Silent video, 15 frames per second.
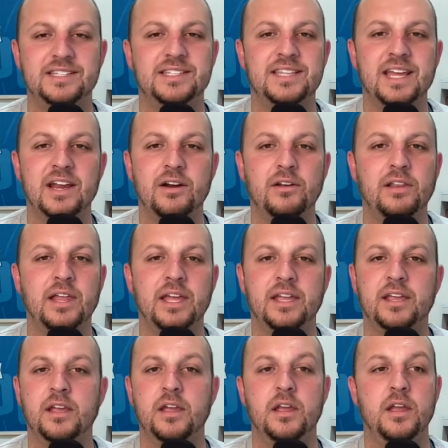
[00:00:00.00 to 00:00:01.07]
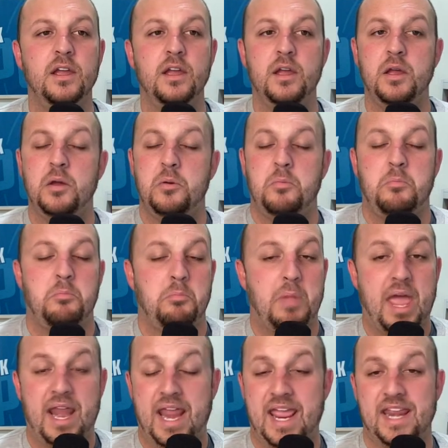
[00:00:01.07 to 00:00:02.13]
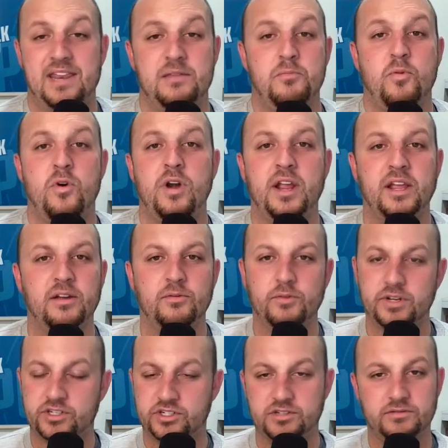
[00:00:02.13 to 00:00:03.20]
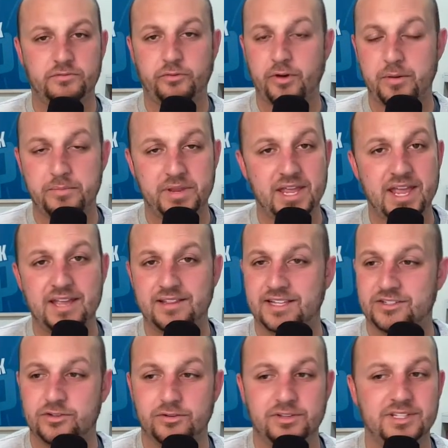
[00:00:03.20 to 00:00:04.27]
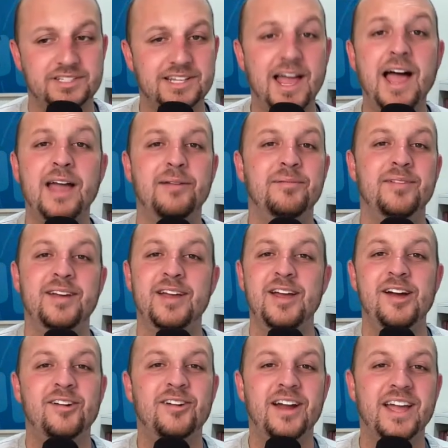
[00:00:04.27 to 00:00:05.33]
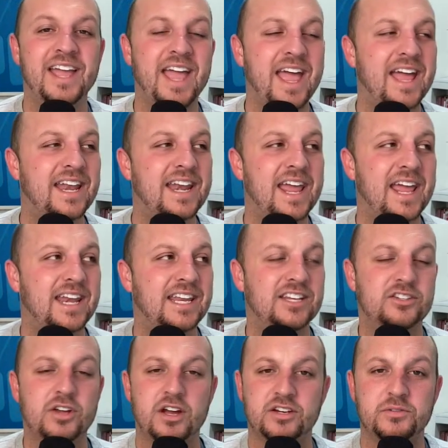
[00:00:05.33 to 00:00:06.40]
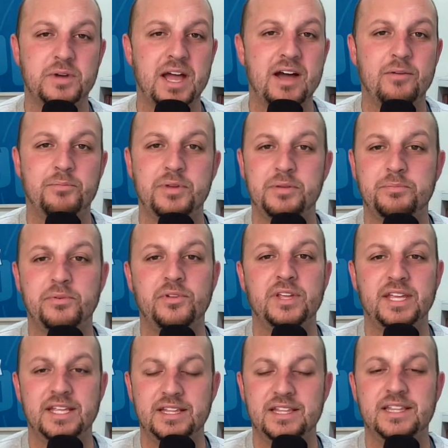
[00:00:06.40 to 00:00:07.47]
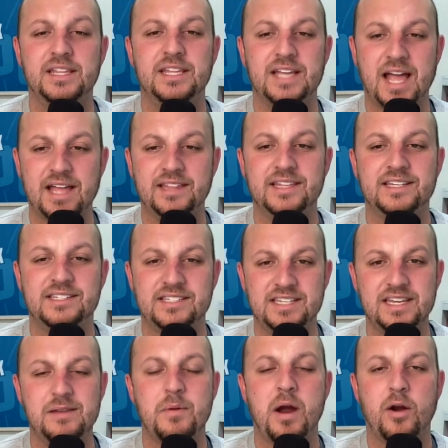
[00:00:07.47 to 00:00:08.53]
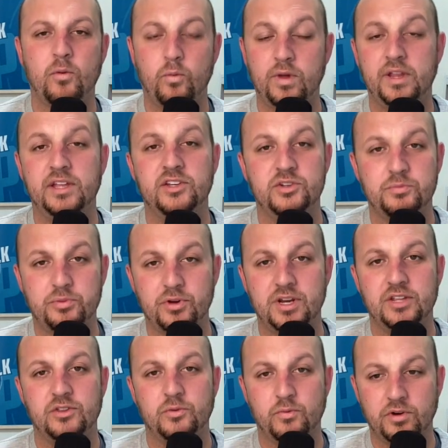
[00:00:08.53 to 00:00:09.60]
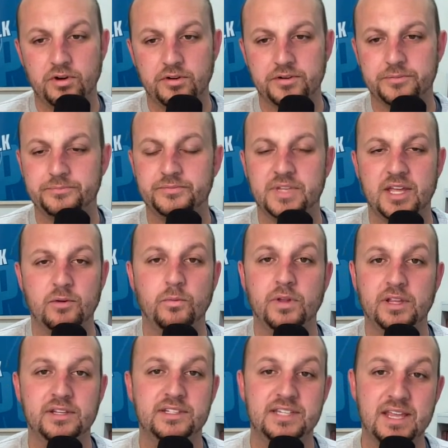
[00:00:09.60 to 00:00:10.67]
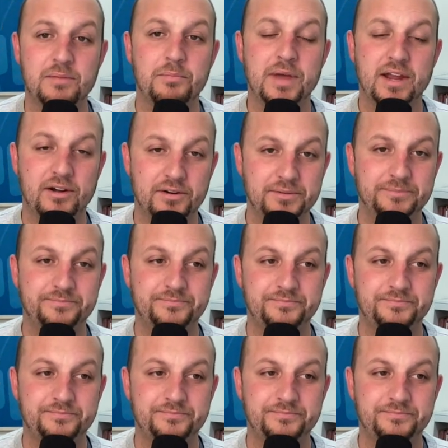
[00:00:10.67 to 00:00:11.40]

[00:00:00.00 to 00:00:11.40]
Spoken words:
there like at 8 a.m, which for NBA, that's early time. Right. And he talked about how people on this team are willing to put in the work and willing to get better.